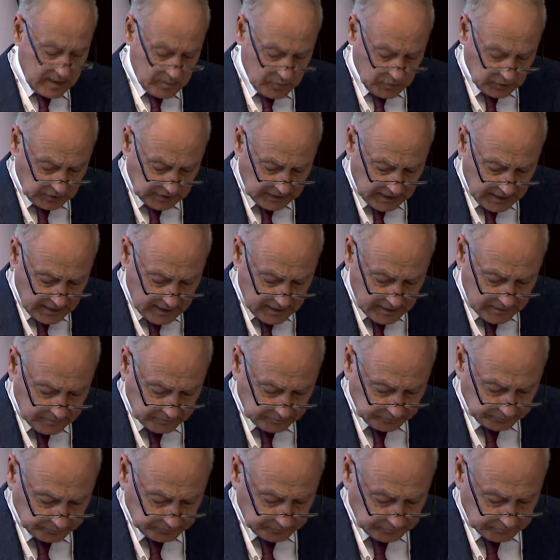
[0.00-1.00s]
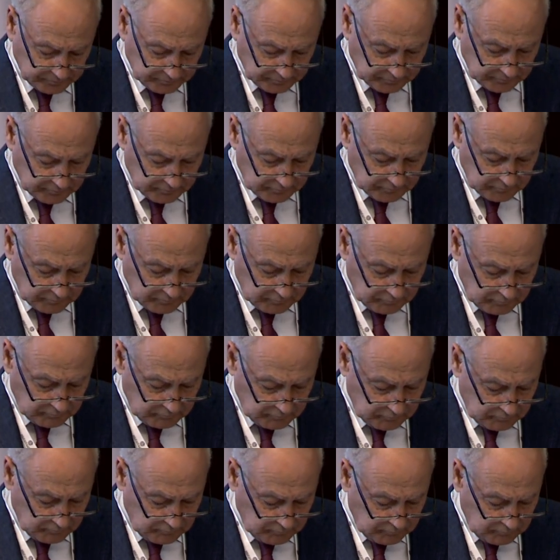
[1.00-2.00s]
unmatched
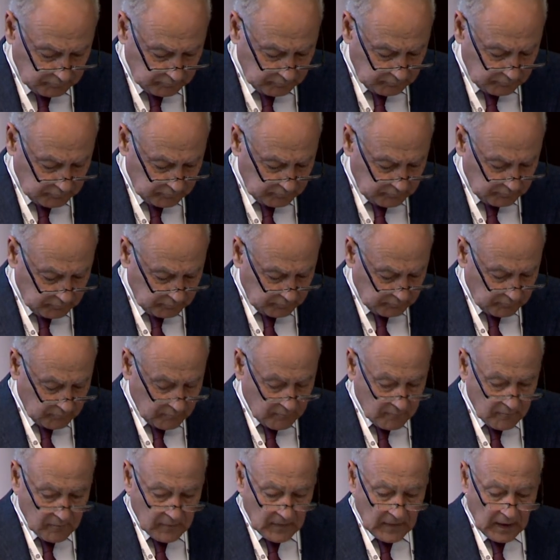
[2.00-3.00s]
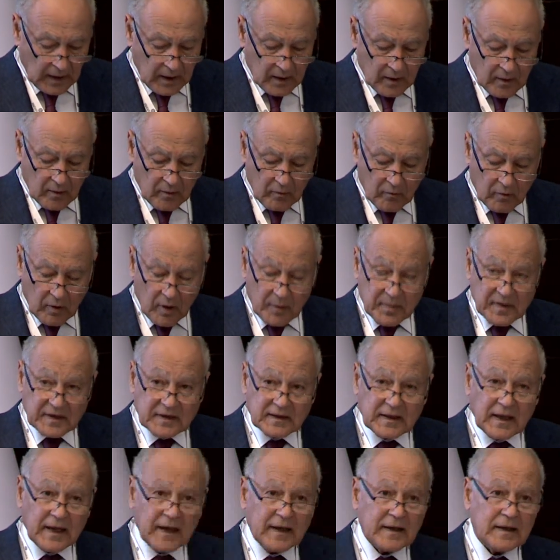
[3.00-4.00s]
and dominance of the US that we
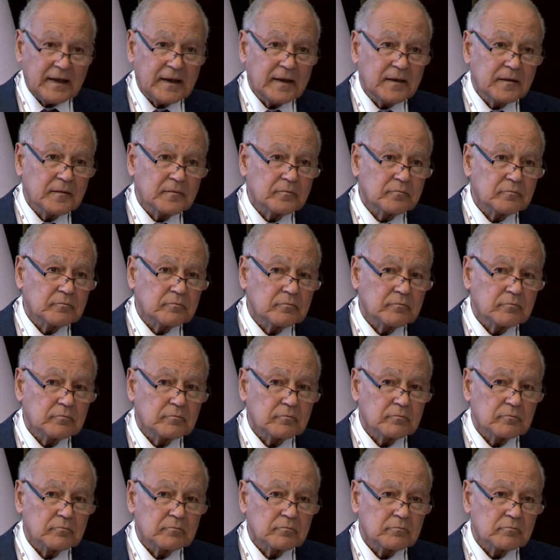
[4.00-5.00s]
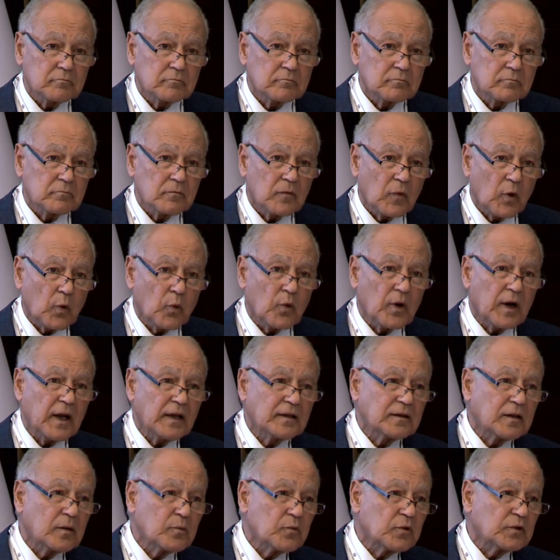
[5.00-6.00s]
witnessed for the last 30 years. And
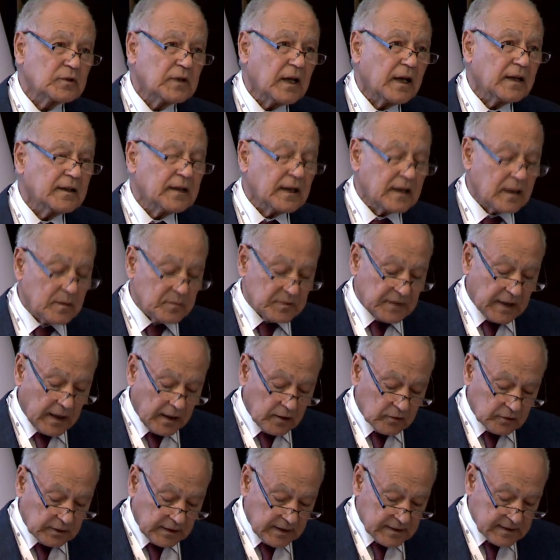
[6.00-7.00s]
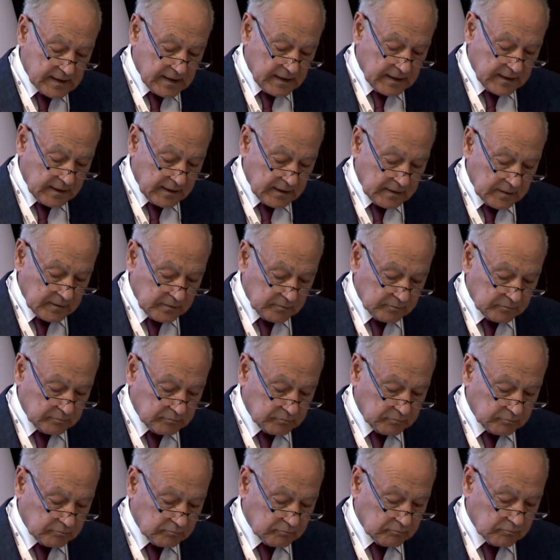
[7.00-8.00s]
then the US is no
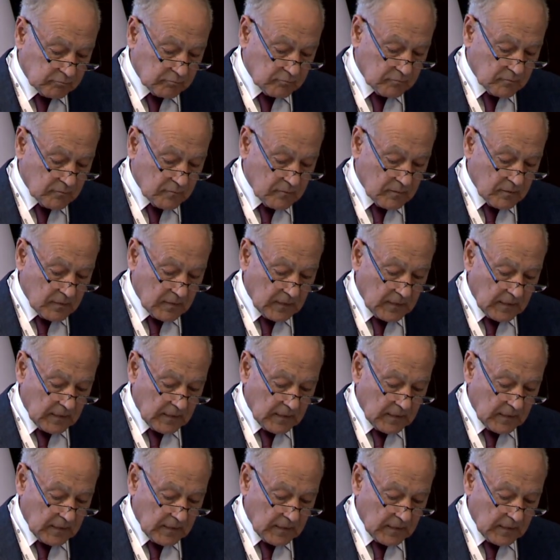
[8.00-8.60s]
longer that way.